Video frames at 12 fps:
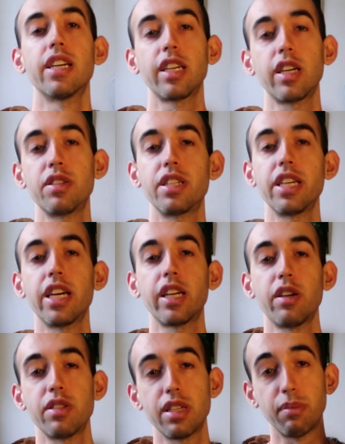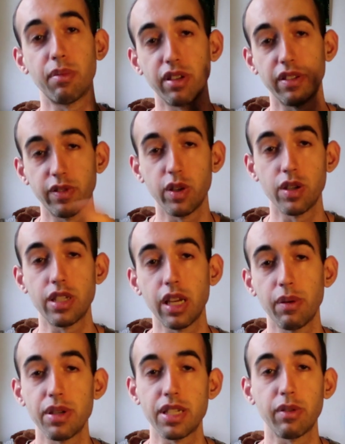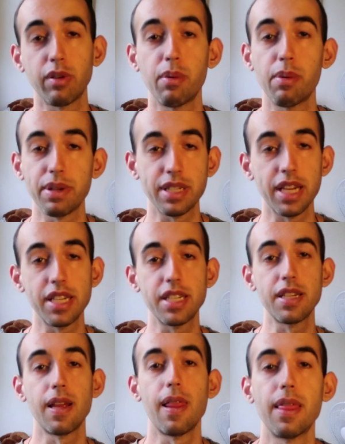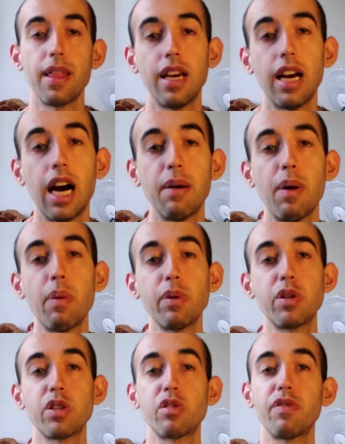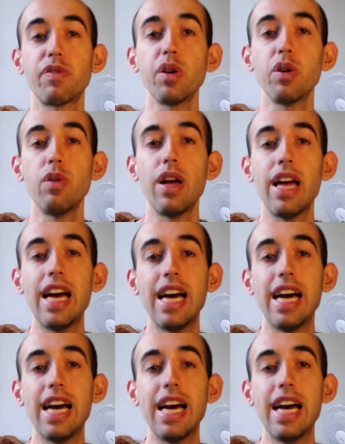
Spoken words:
Go see it. Go see number one first. Otherwise, second one makes sense. Hope you enjoyed this review.